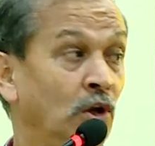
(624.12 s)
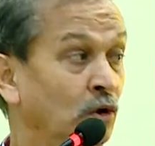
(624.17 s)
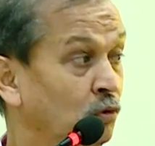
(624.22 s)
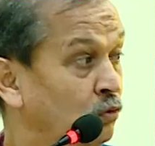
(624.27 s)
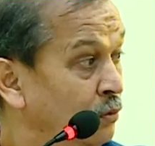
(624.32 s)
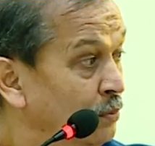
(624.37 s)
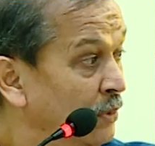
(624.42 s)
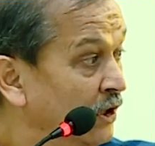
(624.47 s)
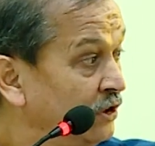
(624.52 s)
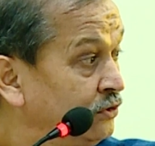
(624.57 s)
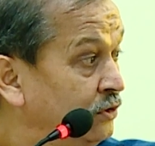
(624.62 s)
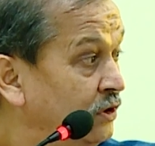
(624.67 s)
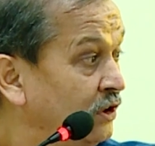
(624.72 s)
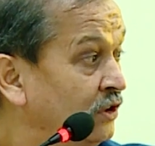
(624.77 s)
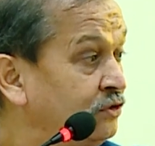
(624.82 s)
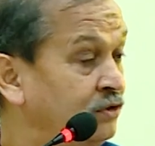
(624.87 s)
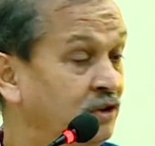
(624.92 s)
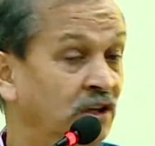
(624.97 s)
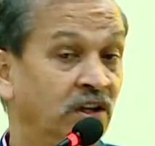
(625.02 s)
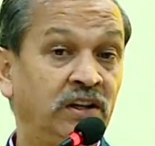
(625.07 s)
We must
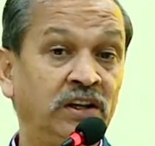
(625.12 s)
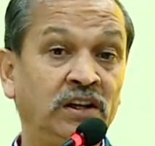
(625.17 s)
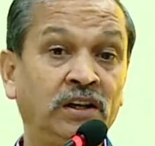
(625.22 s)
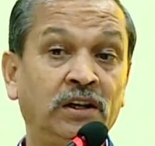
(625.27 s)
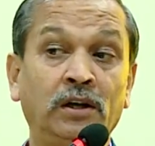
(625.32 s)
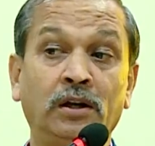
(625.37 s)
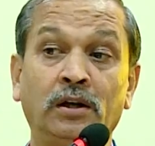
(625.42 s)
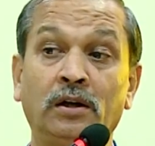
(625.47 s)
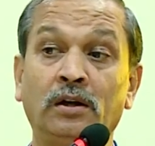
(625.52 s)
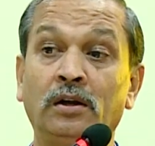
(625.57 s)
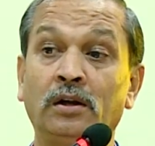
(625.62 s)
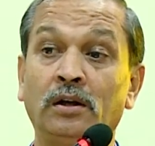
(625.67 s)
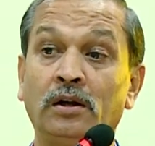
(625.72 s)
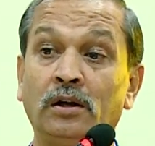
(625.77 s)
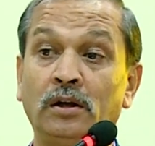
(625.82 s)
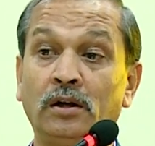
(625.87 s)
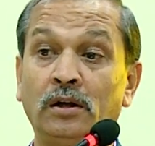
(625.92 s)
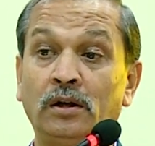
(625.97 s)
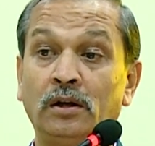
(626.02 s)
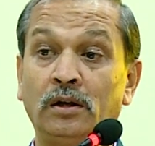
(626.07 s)
study
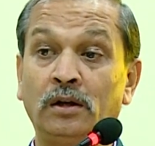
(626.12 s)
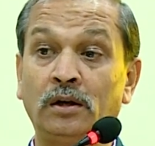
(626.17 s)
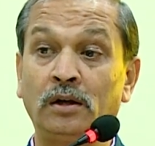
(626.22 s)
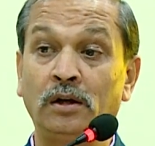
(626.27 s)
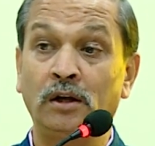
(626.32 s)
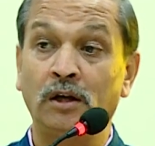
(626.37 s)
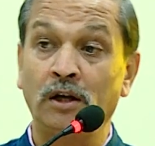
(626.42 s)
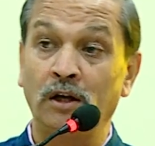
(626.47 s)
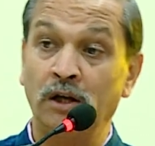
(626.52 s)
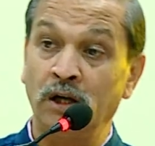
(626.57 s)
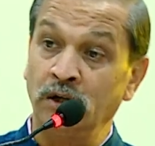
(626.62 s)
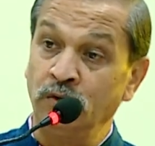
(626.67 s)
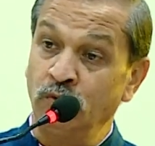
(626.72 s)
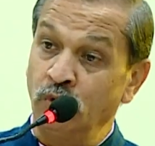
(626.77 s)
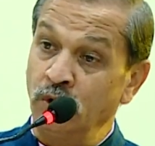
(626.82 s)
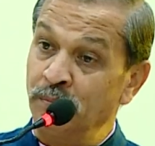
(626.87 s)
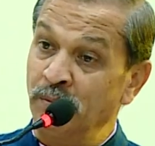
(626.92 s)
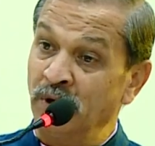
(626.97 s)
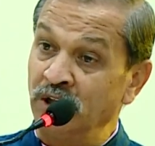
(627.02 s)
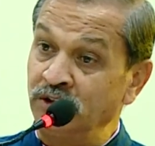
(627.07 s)
and
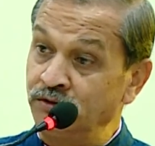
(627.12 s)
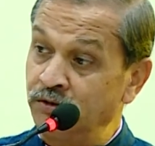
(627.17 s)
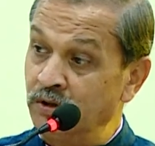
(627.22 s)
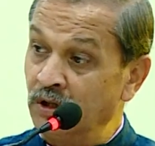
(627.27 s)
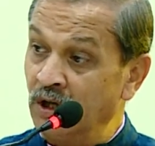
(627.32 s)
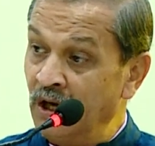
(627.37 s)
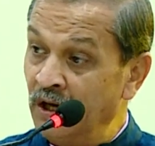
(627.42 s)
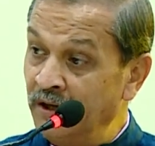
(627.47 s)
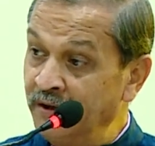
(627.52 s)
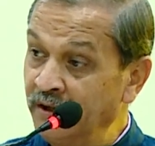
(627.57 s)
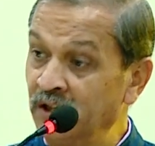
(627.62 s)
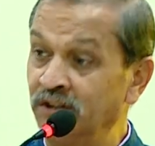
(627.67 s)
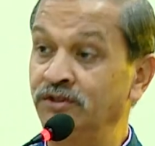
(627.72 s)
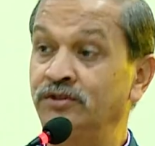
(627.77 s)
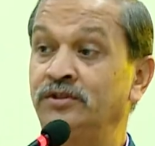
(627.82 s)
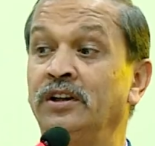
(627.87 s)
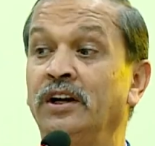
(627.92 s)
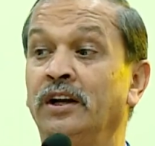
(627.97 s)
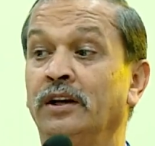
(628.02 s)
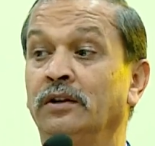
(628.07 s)
we must
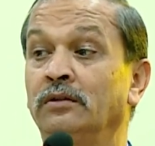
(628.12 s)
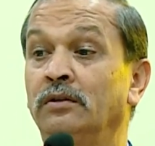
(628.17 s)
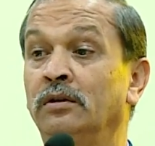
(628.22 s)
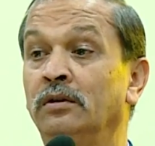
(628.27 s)
understand